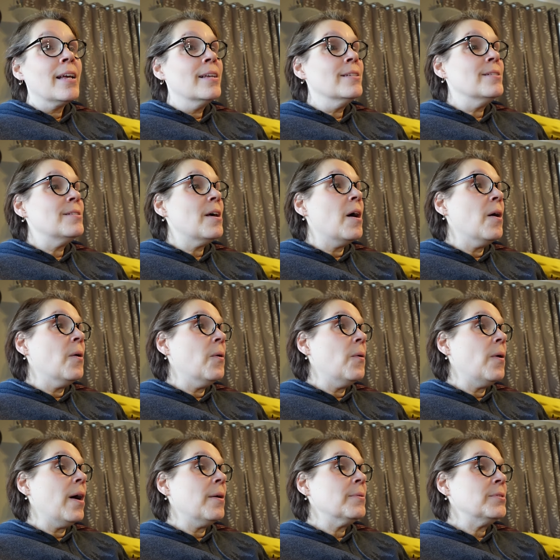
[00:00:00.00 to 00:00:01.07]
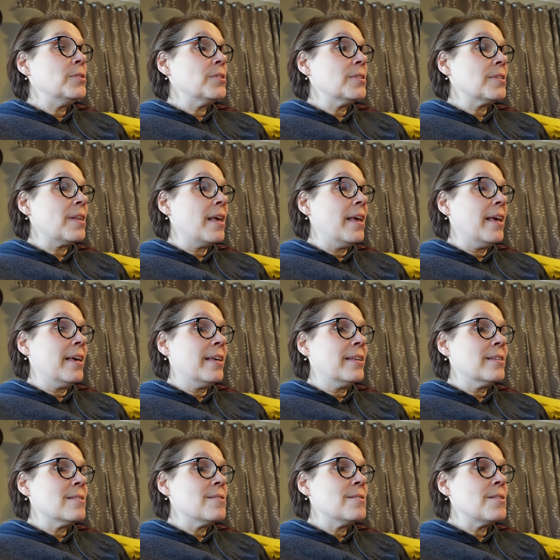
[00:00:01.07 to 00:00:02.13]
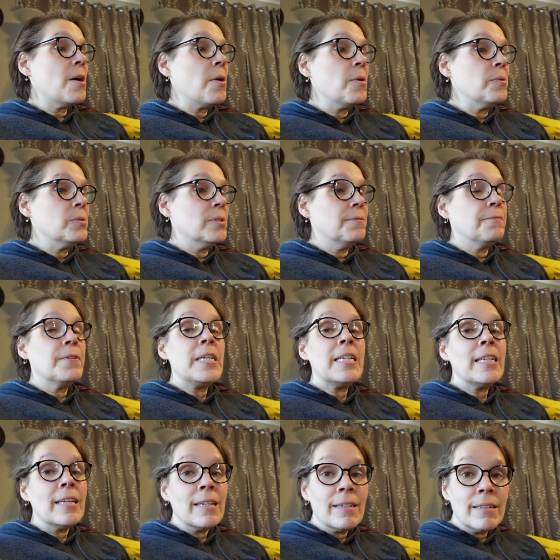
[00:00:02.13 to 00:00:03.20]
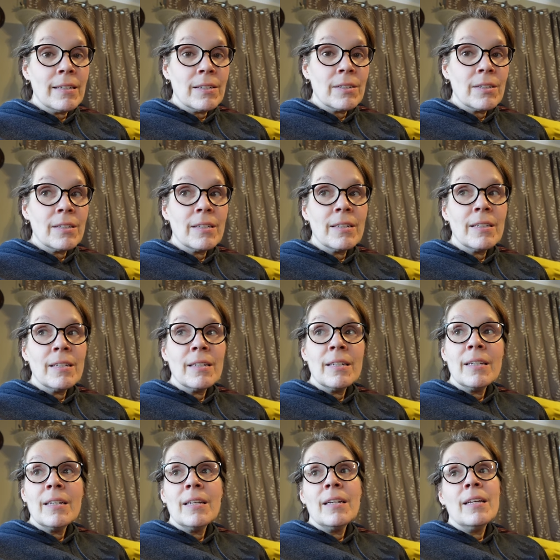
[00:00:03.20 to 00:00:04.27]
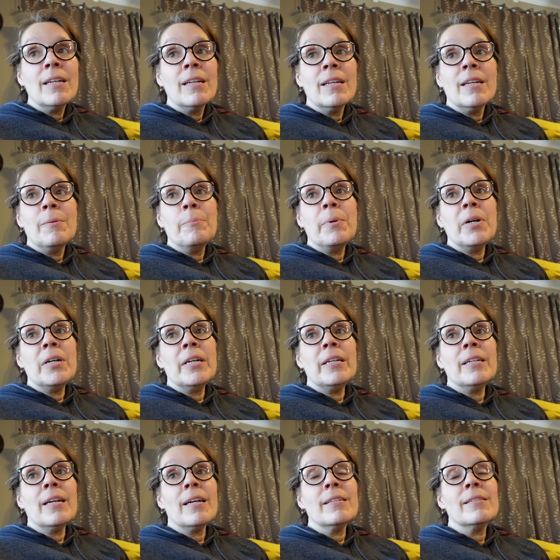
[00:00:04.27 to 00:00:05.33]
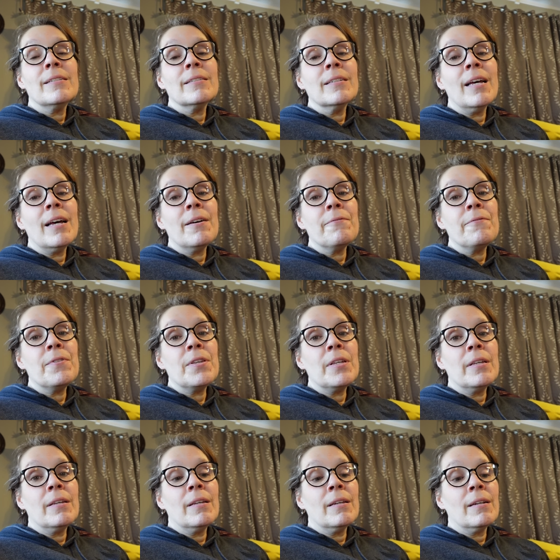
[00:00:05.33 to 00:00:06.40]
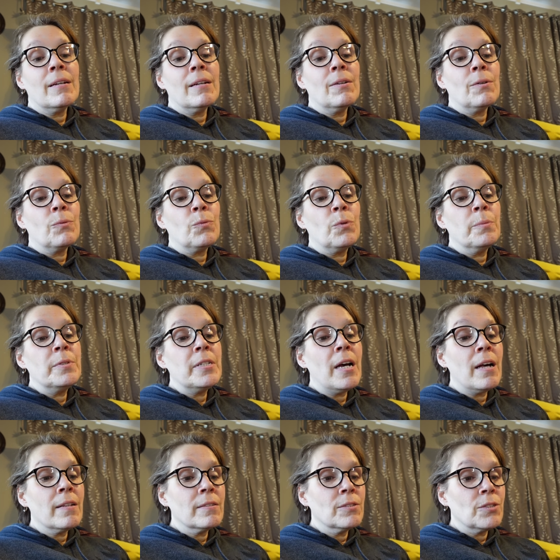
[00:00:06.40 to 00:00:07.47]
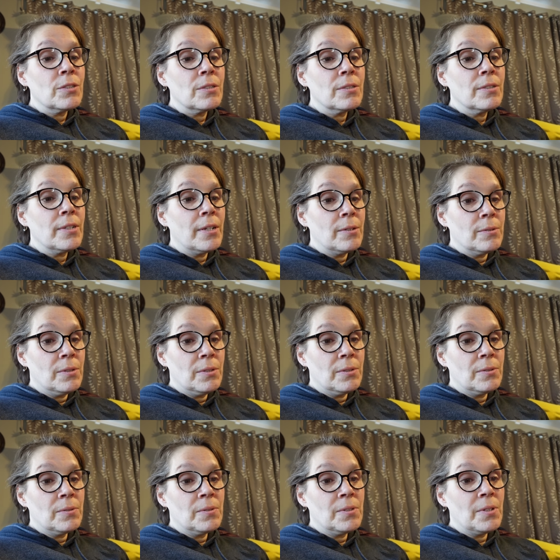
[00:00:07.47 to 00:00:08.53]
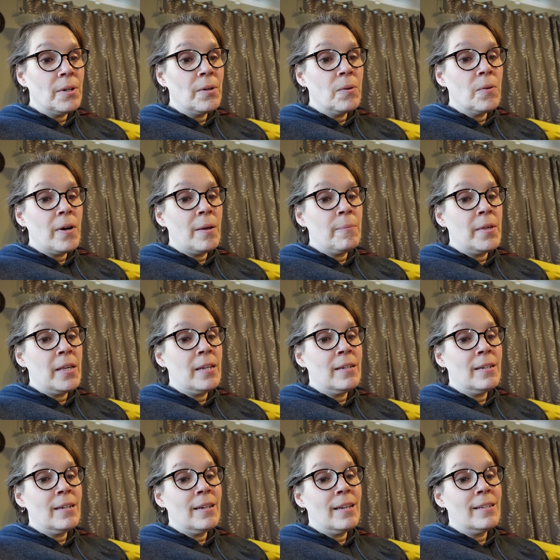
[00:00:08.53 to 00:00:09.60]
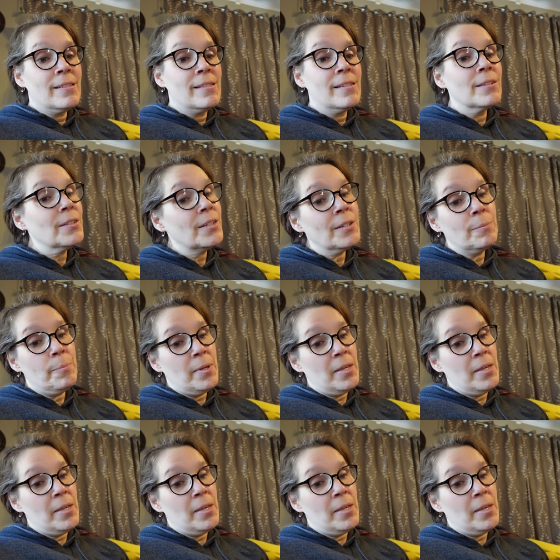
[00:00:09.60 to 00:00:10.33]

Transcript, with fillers: So I was just like so defeated. But I still have the rheumatologist to go to. So, I mean, it still could